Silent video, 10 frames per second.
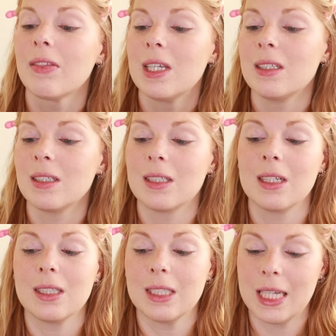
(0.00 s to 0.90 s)
This is
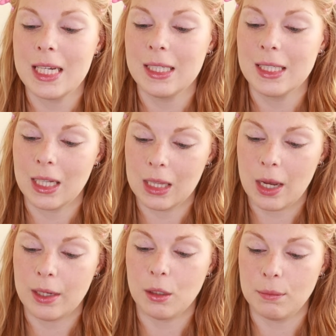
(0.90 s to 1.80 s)
the Days
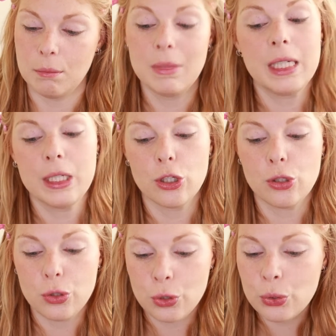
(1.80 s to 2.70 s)
Like Me
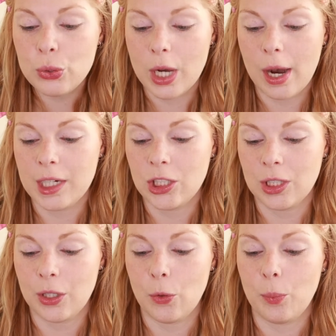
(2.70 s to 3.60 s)
nude
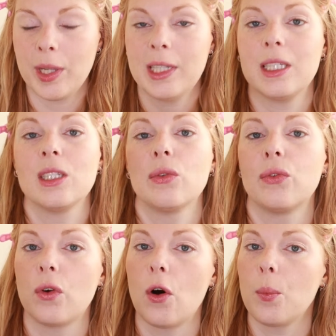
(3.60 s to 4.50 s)
eyeshadow palette
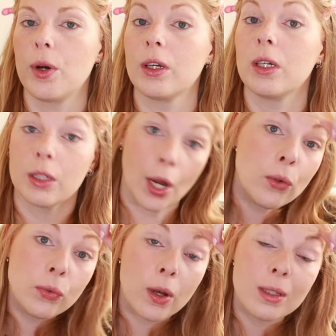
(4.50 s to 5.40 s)
from
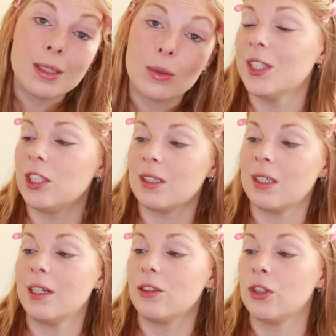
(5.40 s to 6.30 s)
Kruidvat, which
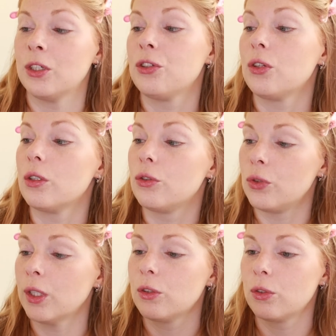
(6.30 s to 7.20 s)
is a Dutch
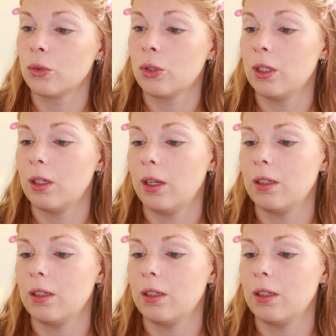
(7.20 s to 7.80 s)
drugstore,